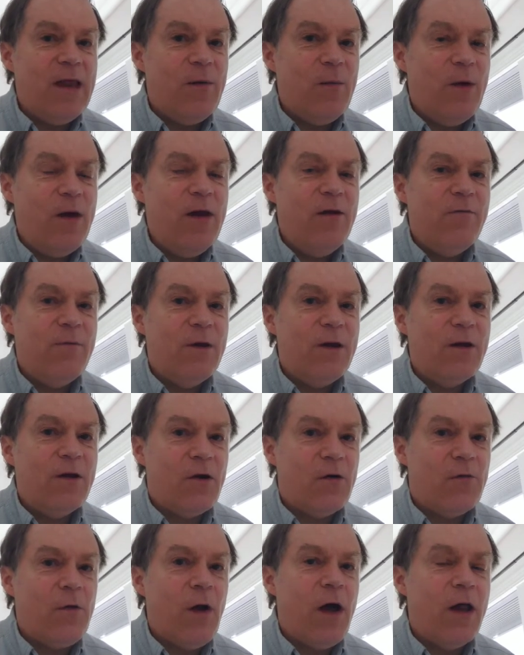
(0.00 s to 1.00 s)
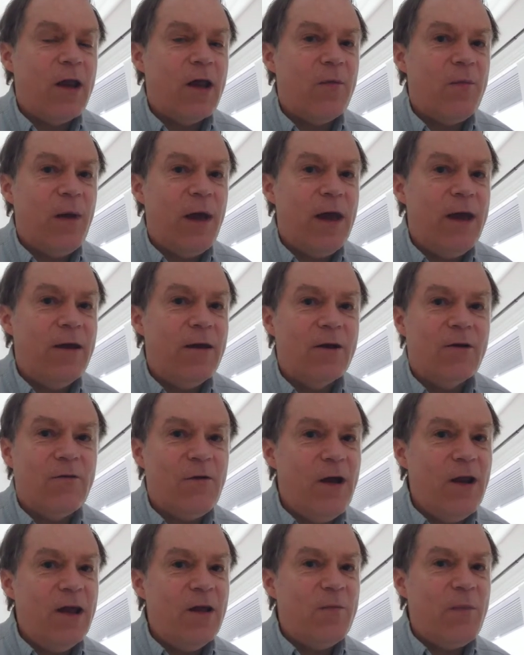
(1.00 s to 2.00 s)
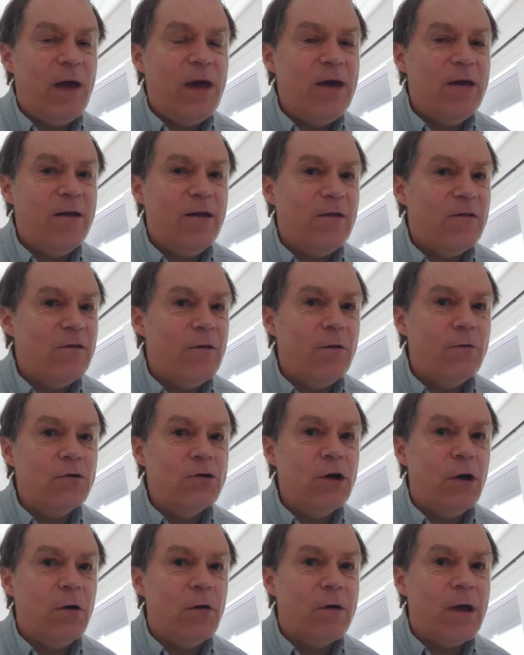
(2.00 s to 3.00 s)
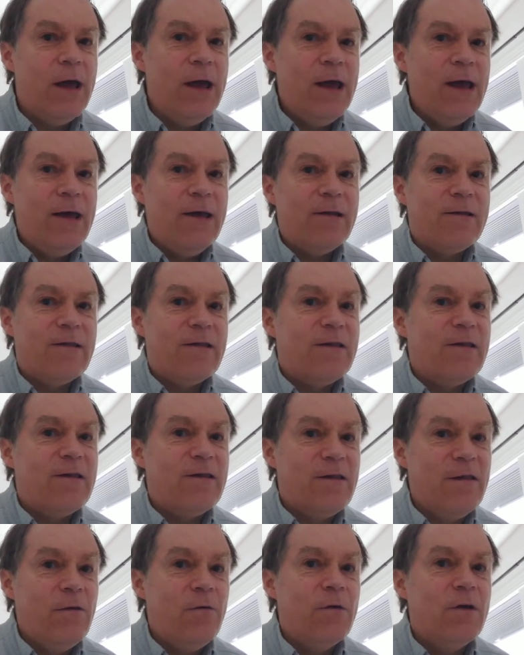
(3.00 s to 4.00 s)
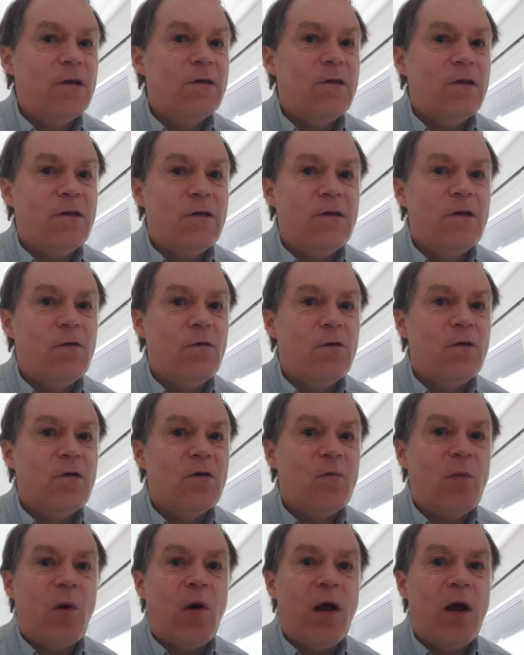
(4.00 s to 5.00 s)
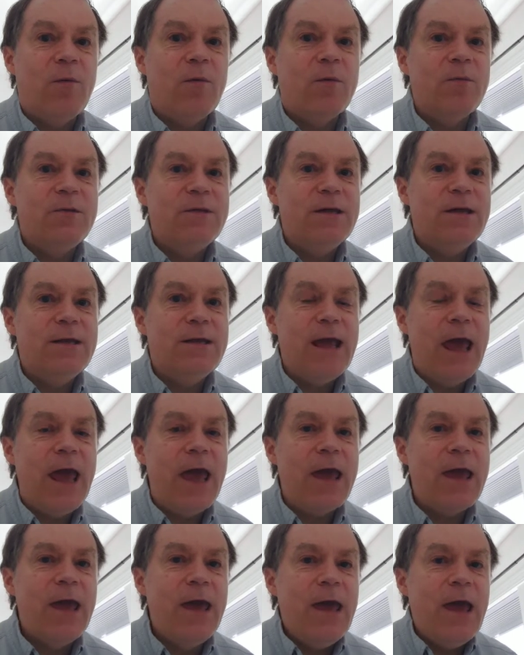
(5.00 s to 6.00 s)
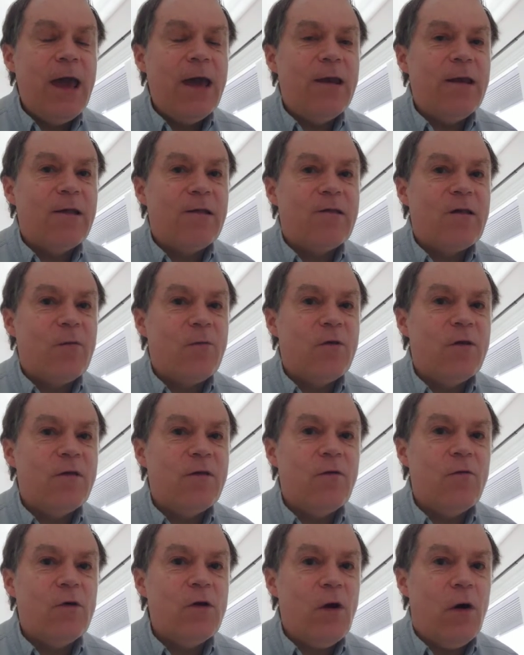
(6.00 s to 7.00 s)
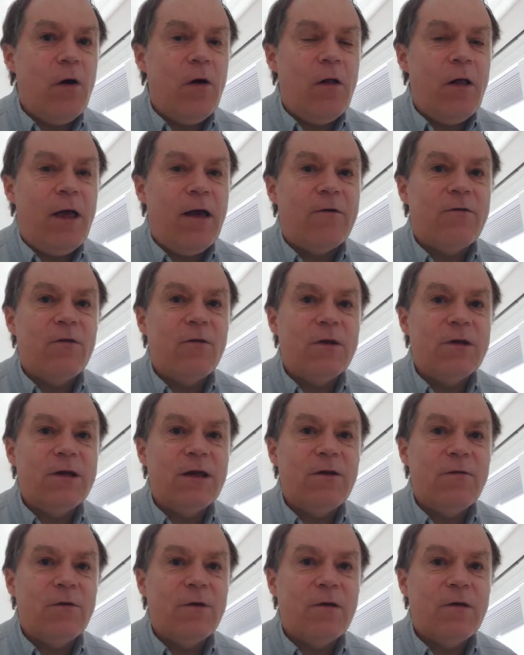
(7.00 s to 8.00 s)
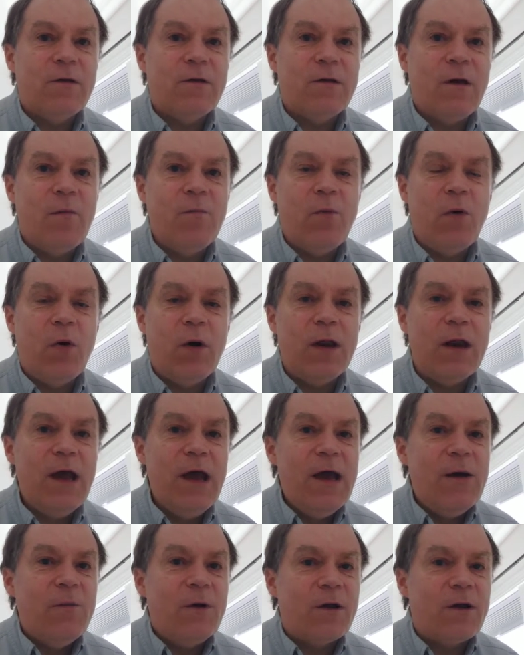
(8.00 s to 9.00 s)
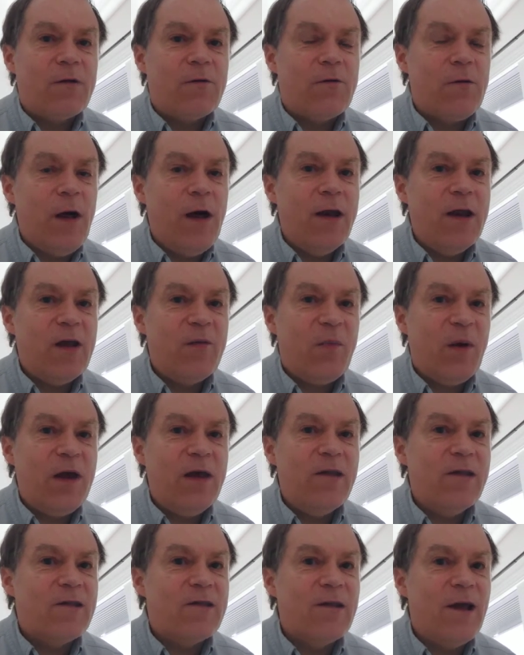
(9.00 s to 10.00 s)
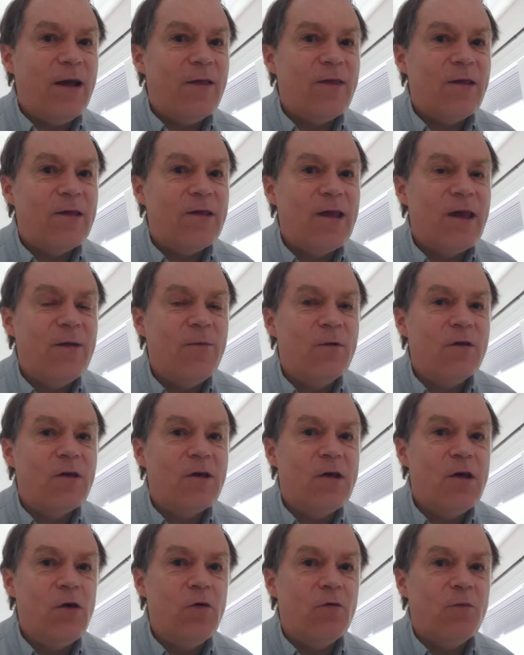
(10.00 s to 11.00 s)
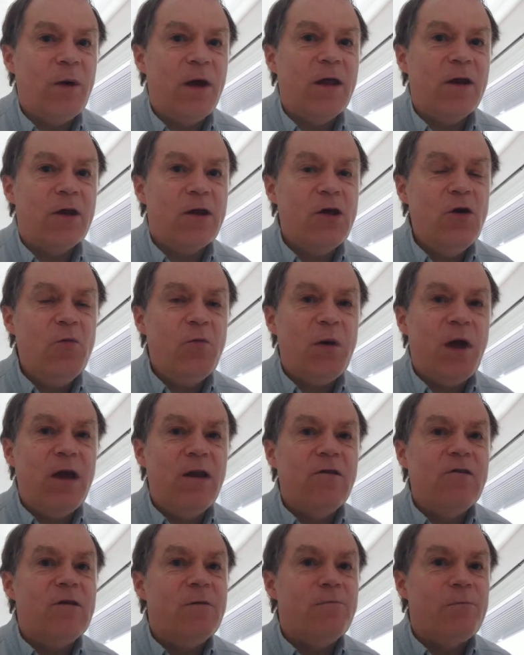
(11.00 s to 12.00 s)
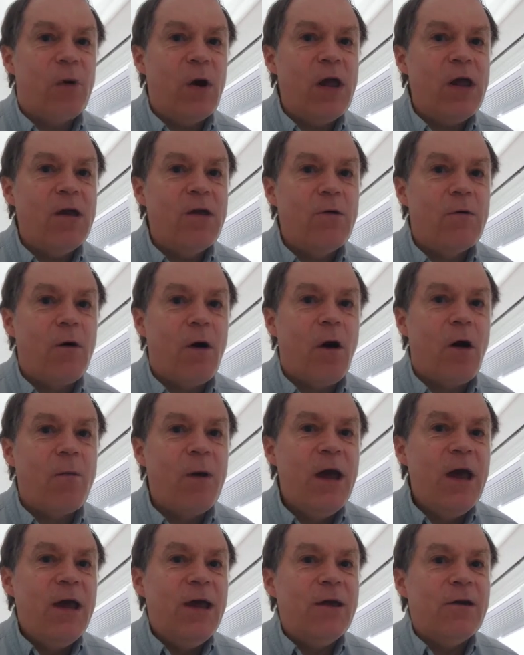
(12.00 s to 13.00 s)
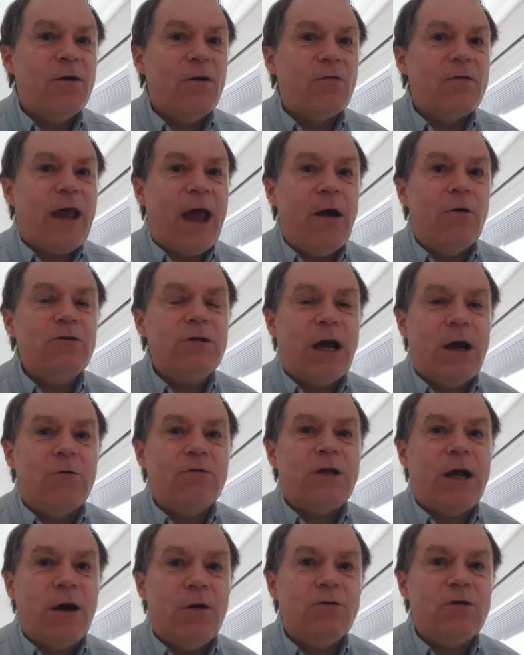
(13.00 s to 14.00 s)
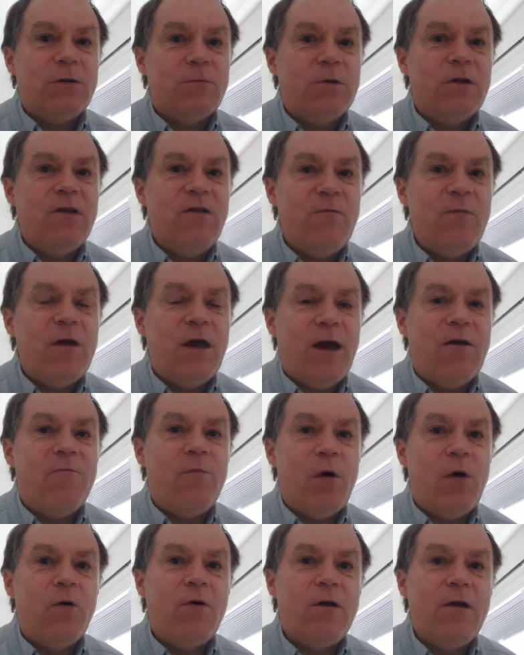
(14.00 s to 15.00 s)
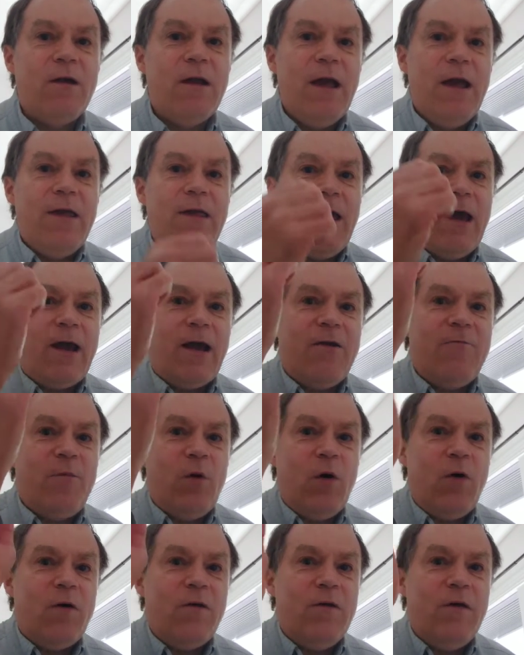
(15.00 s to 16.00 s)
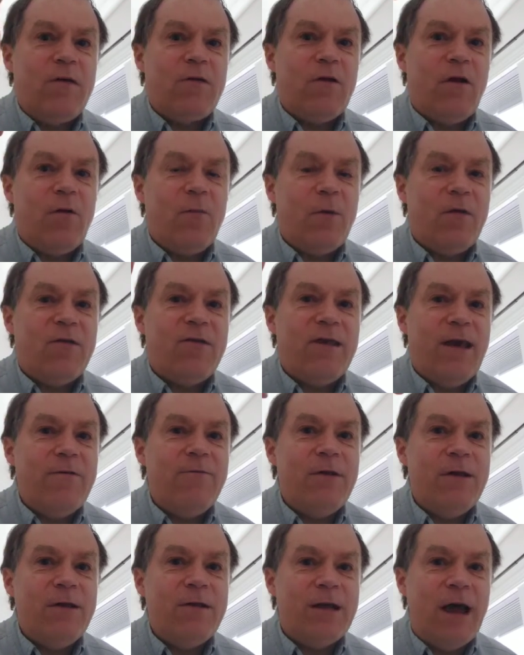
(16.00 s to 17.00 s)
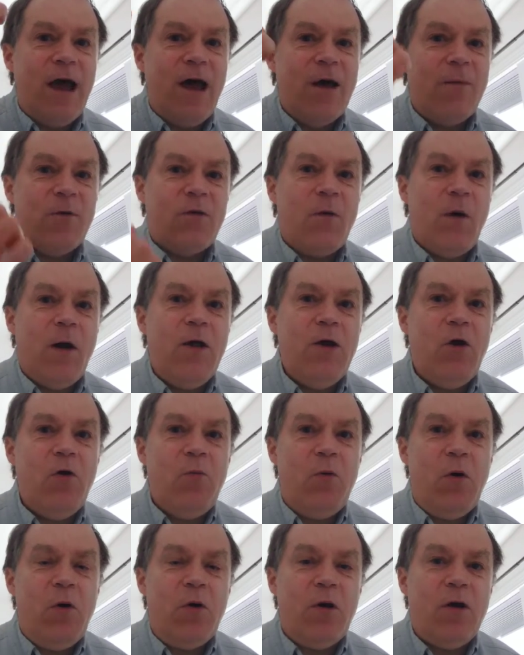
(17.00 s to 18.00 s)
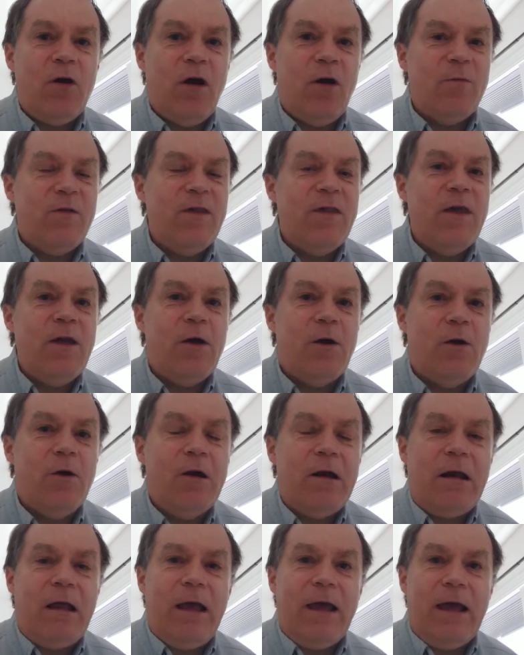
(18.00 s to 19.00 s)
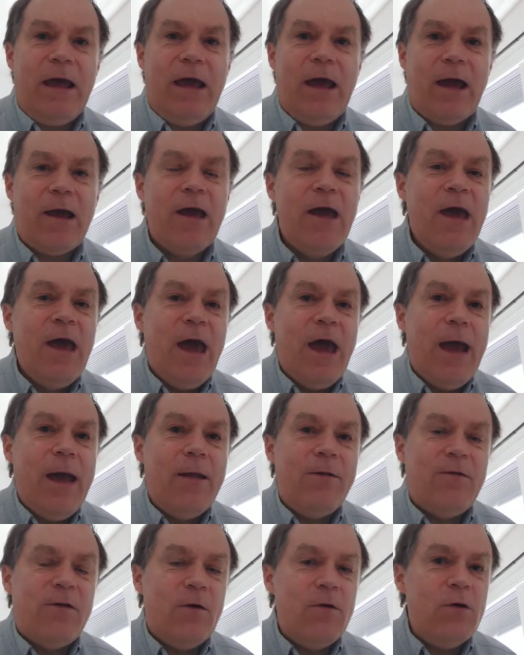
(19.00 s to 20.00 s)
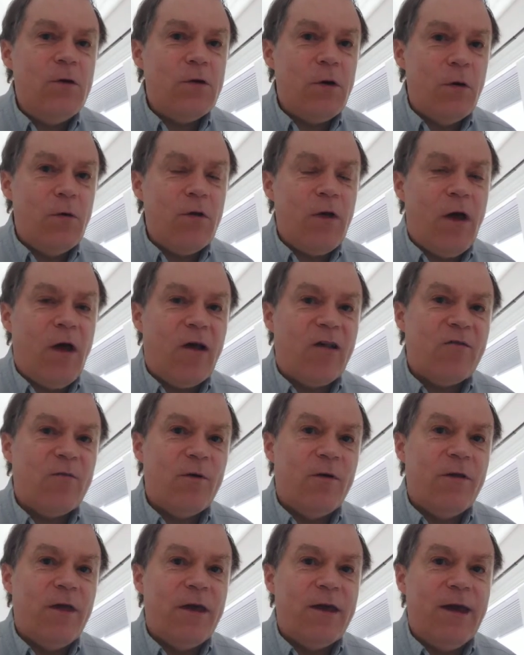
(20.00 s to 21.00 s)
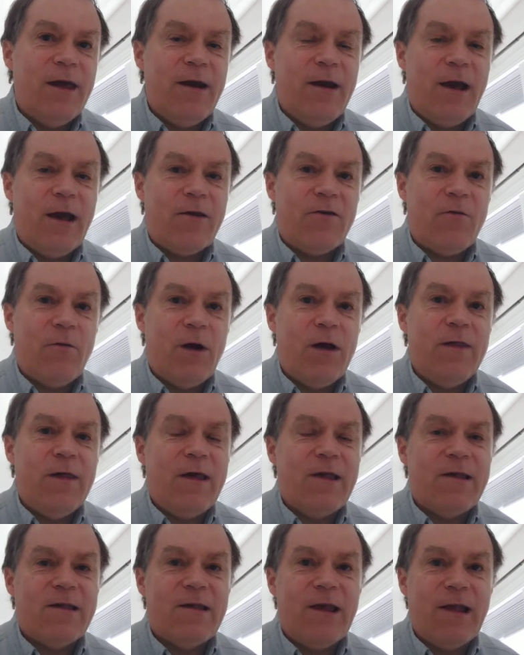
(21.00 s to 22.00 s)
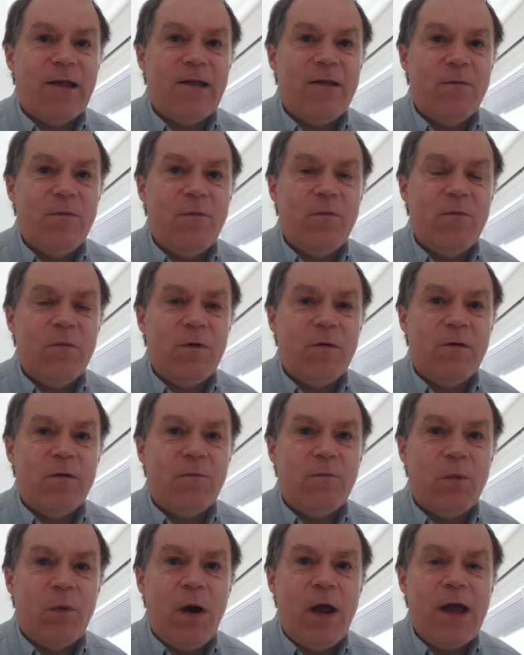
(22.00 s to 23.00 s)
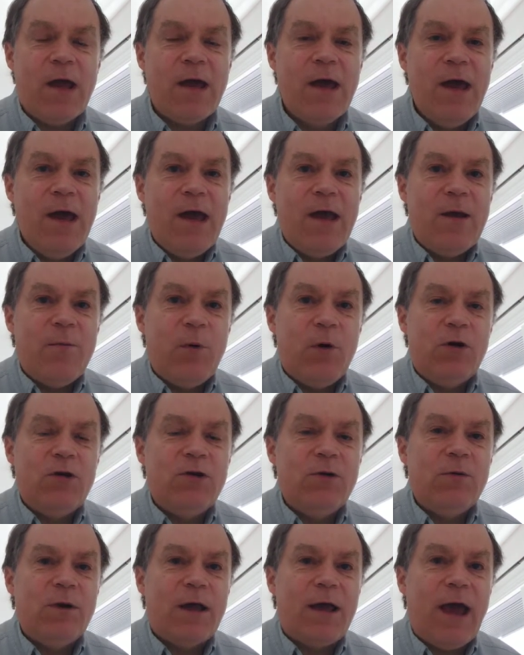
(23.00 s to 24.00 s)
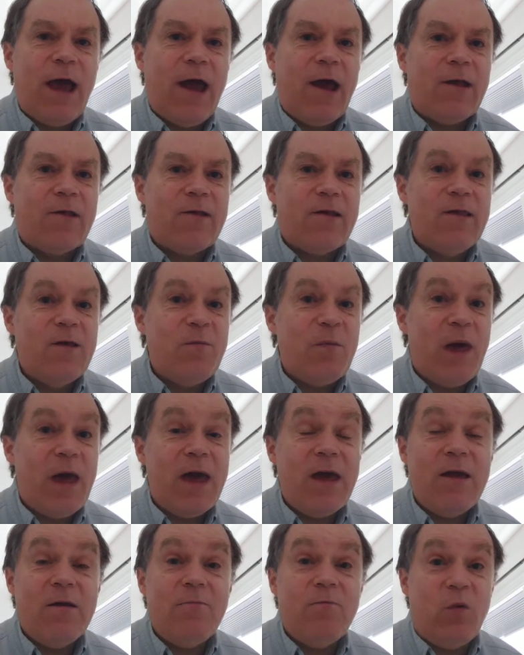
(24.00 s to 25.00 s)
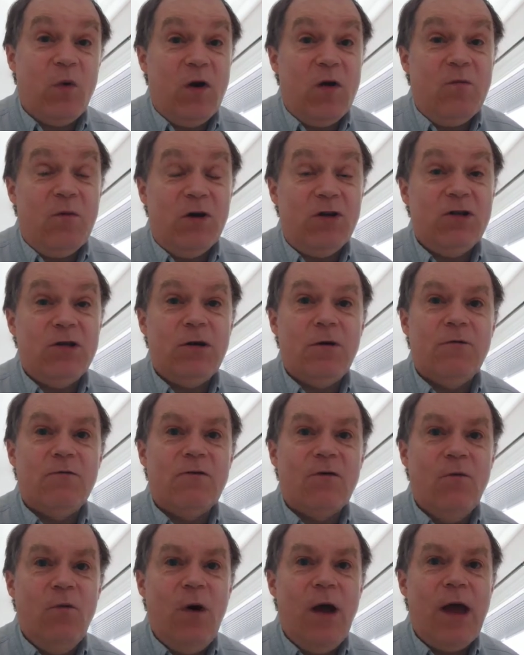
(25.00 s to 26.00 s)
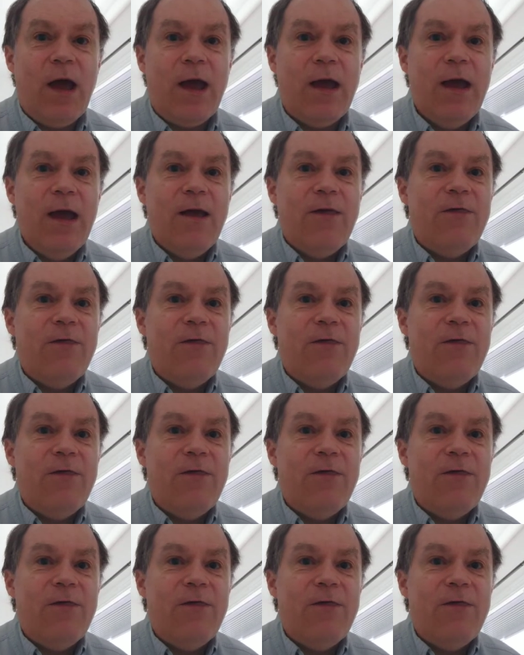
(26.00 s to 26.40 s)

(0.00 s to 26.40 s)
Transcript: He may have been in chronic pain, and chronic pain is no joke. It's a serious, serious problem today, and it's something that we all have to attend with at some point. But chronic pain is not the same as acute pain. Acute pain is you break your arm, it goes ouch, ouch, ouch, and believe me, I've broken it. Heck, I've broken this arm 7 times. So I know broken arms, and they hurt like heck. And so you go to the hospital, they get an x-ray, they set the break, you put you in a cast, and the pain pretty much goes away.